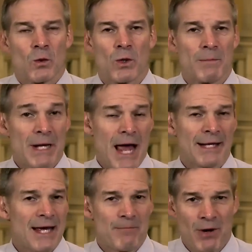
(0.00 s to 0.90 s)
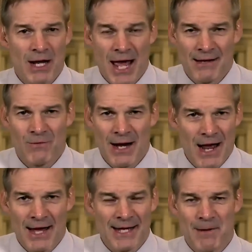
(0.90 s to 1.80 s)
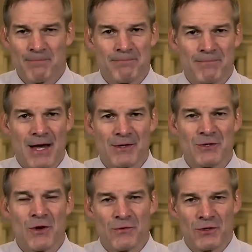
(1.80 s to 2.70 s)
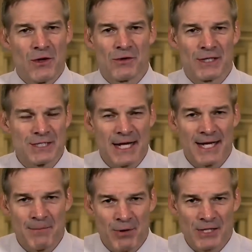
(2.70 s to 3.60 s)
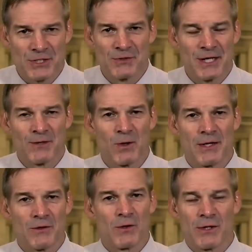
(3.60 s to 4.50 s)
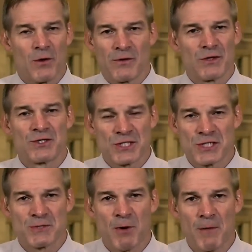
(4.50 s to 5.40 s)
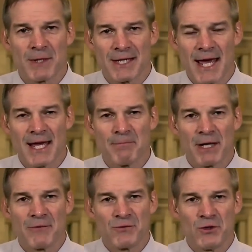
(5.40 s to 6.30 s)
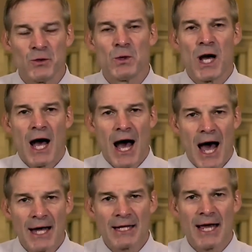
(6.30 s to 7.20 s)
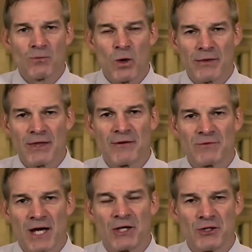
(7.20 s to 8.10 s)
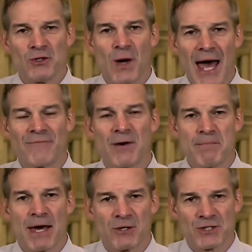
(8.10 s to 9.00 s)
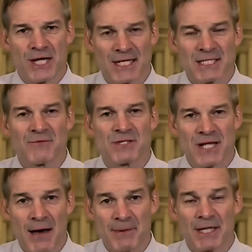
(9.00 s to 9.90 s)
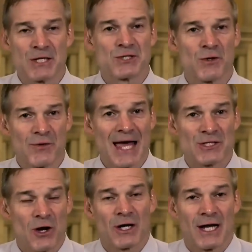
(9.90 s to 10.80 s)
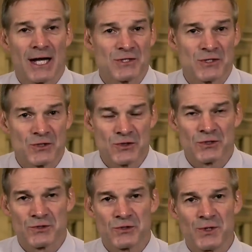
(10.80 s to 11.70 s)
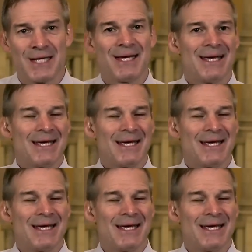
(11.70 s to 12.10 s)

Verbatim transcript: Well, right? because I can't no, right, I can't. Uh, you know, you know, Liz, I can't prosecute anyone. The only, only the Justice Department can. But if you highlight what they've done, you have a better chance of stopping it. And so that's our constitutional duty